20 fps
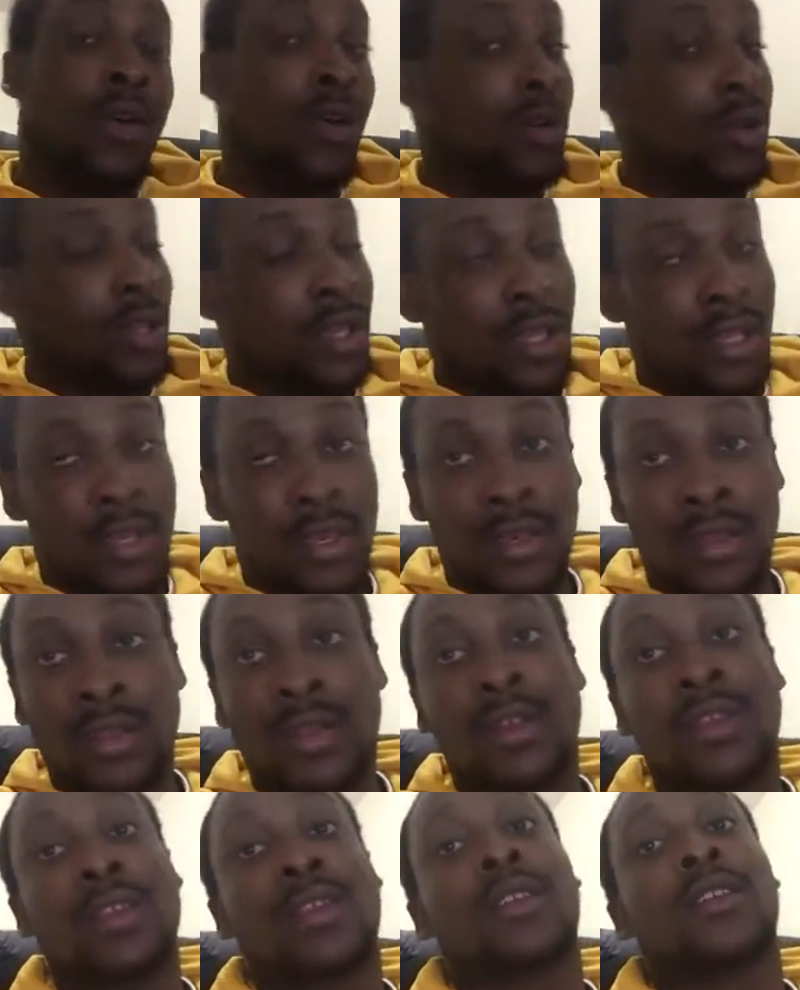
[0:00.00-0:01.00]

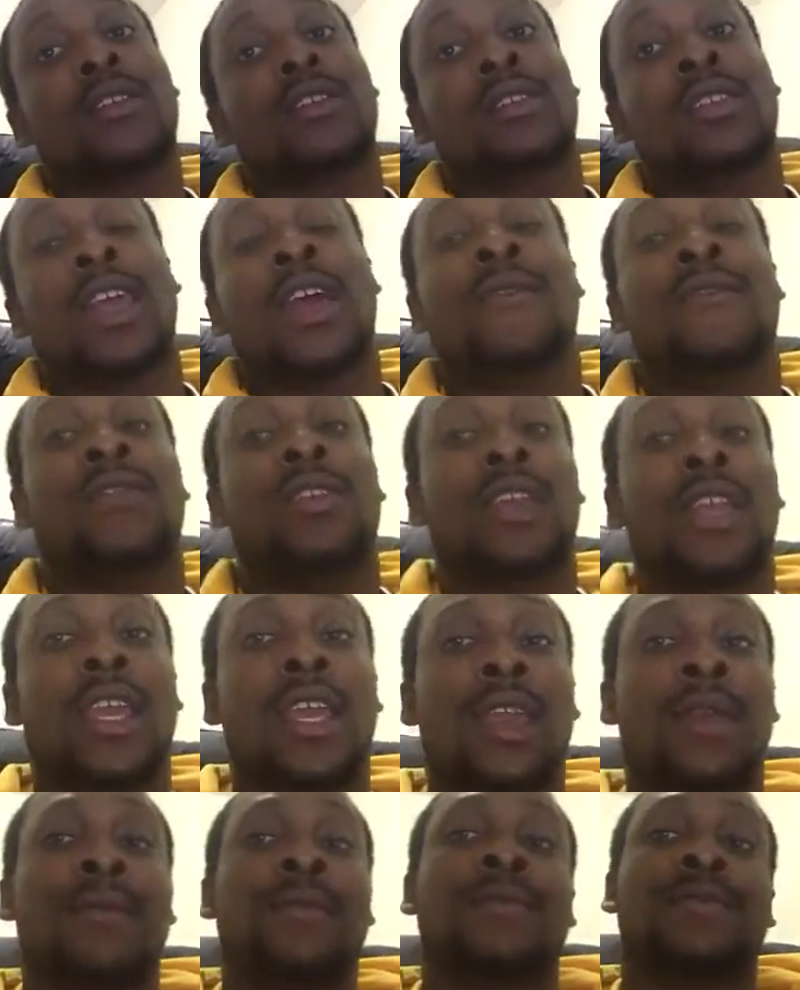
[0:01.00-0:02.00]
Oakland-Denver
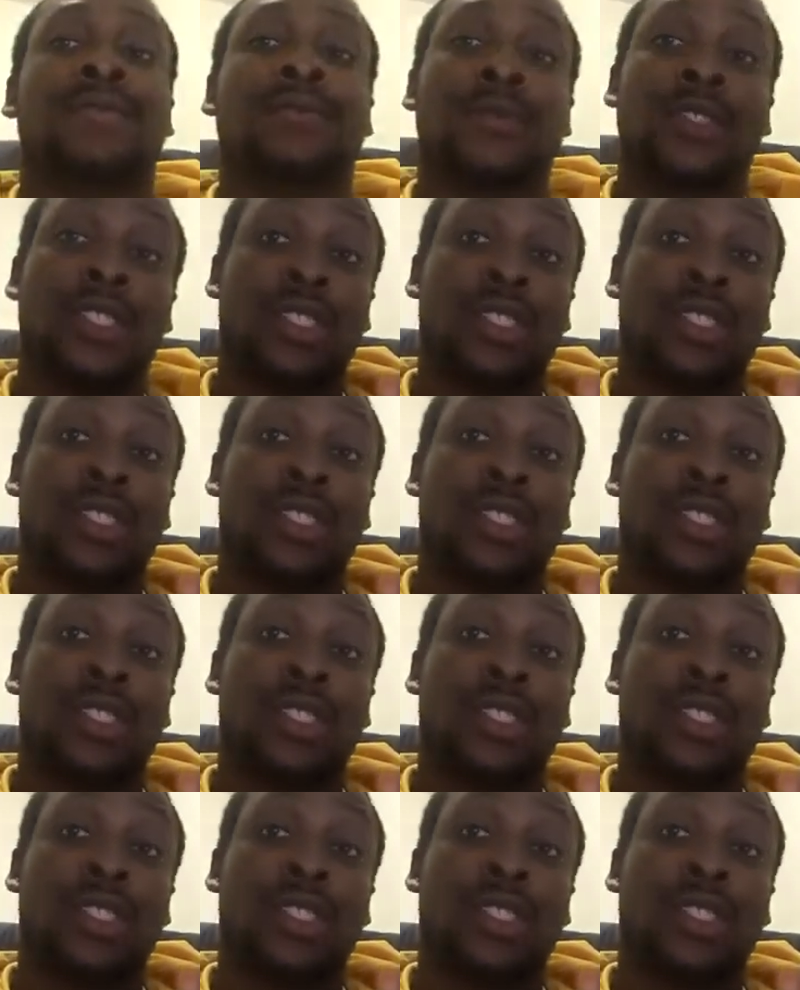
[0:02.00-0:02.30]
game.